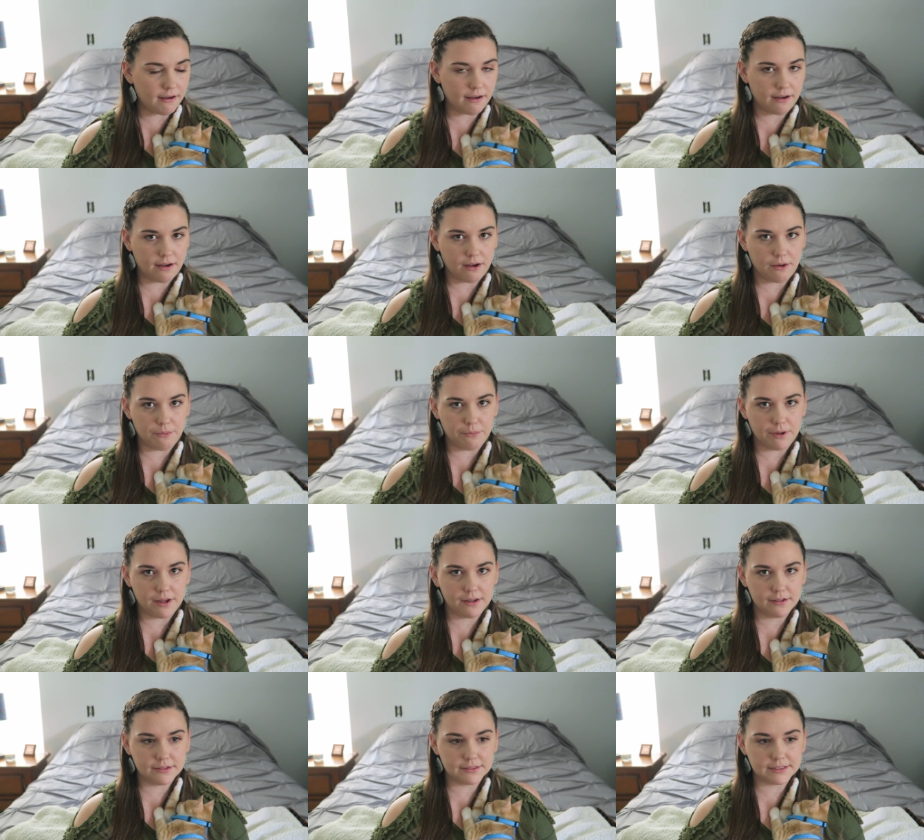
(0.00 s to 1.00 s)
um,
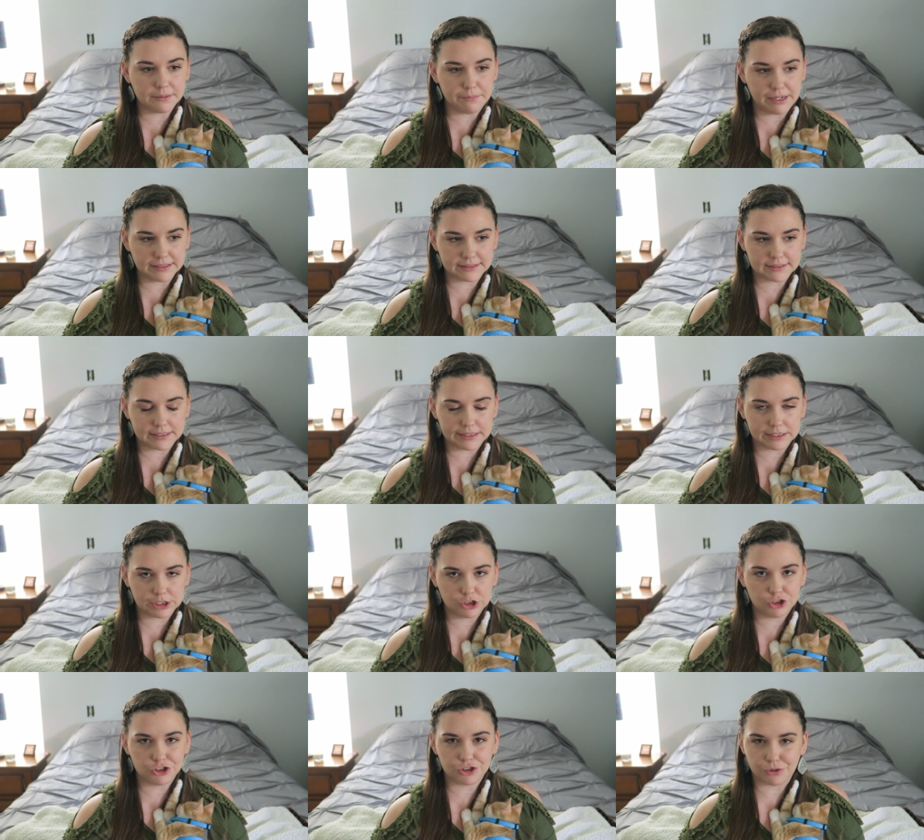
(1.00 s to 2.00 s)
domestic
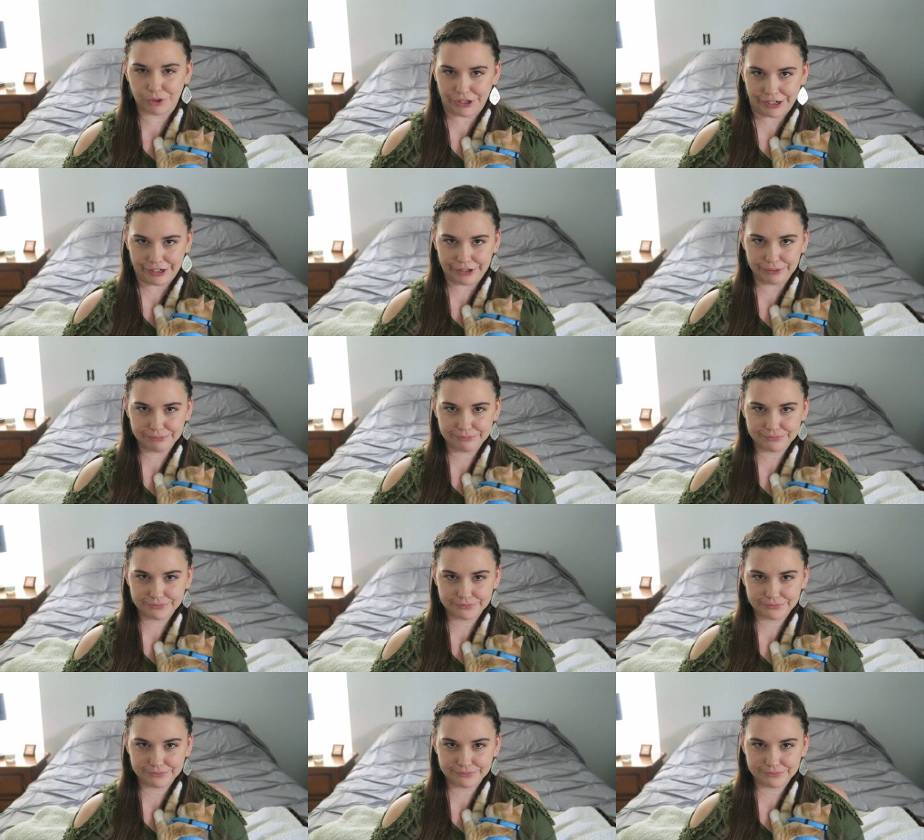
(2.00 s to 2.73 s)
short hair.